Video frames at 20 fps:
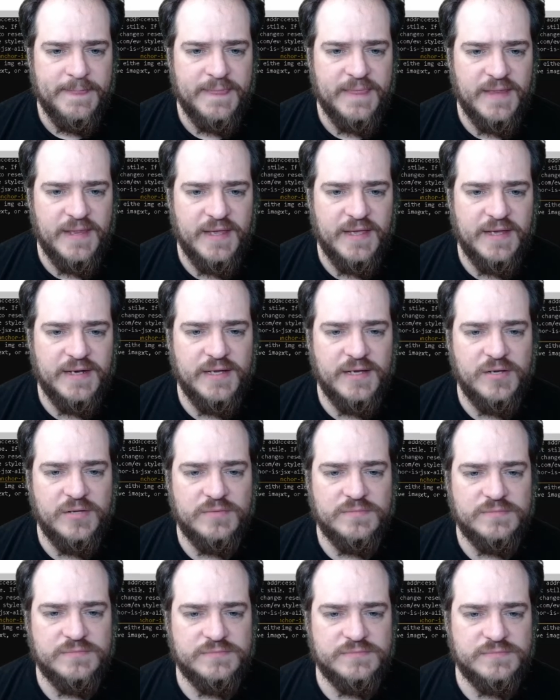And now
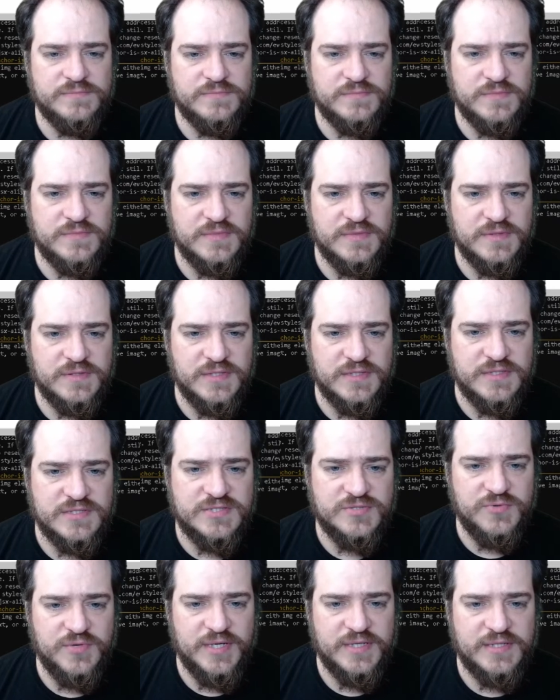
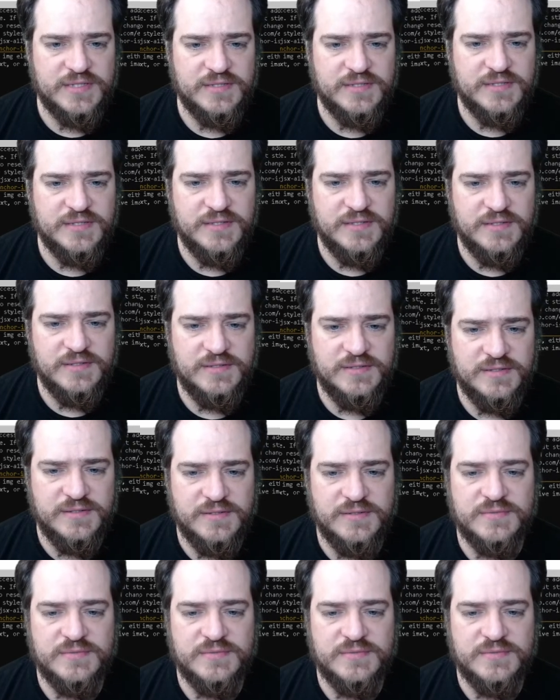let's write here.